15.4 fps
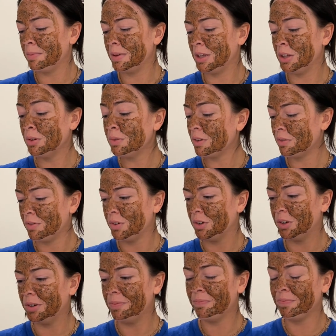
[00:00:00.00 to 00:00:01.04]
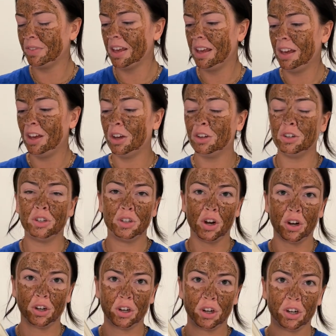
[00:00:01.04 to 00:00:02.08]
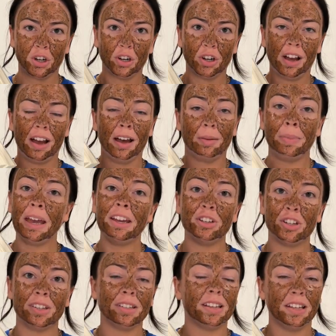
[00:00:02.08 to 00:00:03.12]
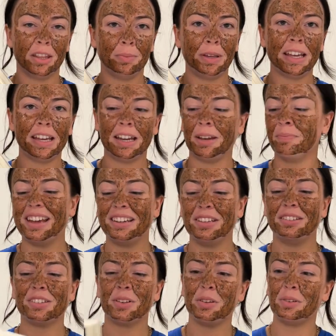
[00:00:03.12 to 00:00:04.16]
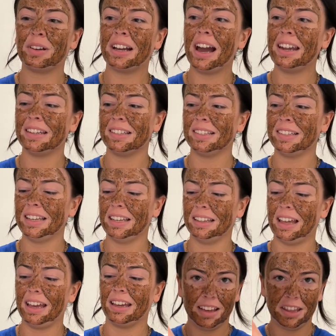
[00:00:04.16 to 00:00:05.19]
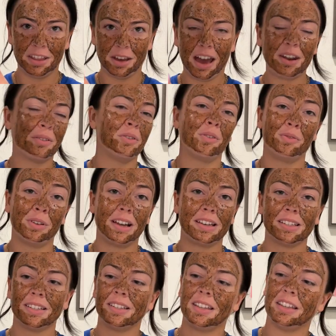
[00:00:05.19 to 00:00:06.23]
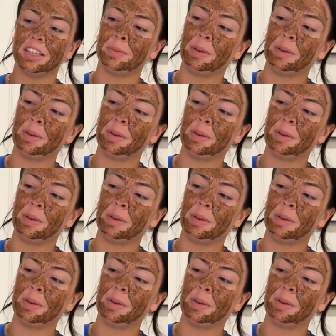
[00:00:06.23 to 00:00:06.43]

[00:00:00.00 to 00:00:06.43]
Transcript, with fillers: beautiful darker uh, pages in the beginning. And so you can kind of see, like, in the, I don't know if you guys can see this,